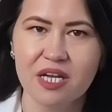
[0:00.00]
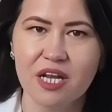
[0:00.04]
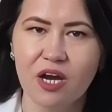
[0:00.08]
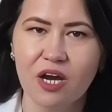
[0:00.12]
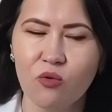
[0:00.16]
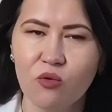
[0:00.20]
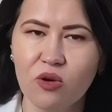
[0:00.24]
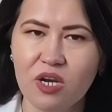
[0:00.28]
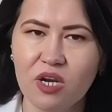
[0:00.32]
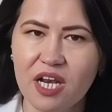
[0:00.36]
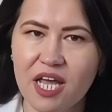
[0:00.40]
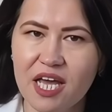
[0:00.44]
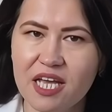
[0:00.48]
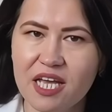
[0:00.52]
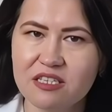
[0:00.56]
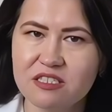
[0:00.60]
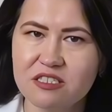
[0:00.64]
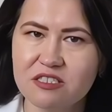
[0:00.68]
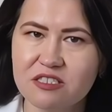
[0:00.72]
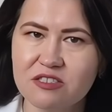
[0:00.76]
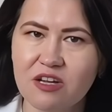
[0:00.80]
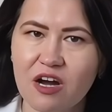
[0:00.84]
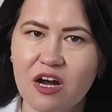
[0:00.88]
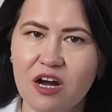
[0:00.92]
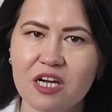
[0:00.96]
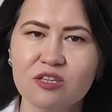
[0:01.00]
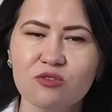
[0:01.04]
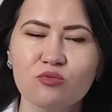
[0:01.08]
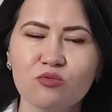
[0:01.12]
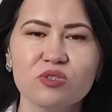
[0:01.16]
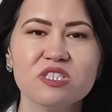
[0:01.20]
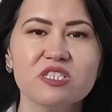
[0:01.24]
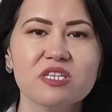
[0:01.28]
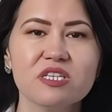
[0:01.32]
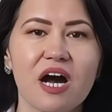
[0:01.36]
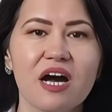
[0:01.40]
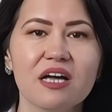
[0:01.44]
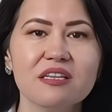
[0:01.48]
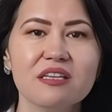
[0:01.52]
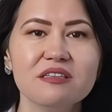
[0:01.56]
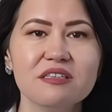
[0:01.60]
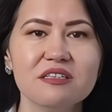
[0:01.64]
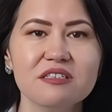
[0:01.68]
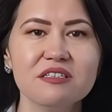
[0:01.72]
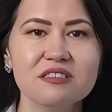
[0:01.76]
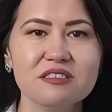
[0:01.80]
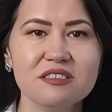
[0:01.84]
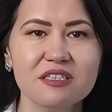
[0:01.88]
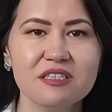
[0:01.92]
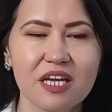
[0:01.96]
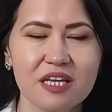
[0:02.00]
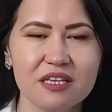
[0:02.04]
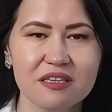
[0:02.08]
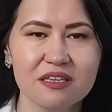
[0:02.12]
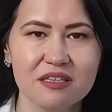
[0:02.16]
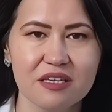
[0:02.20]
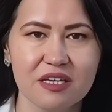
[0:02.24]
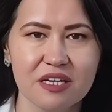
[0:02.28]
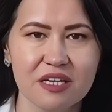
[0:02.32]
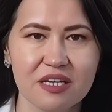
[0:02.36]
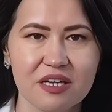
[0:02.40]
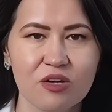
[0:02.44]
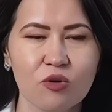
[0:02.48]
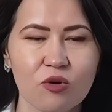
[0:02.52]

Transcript: Now let's start with understanding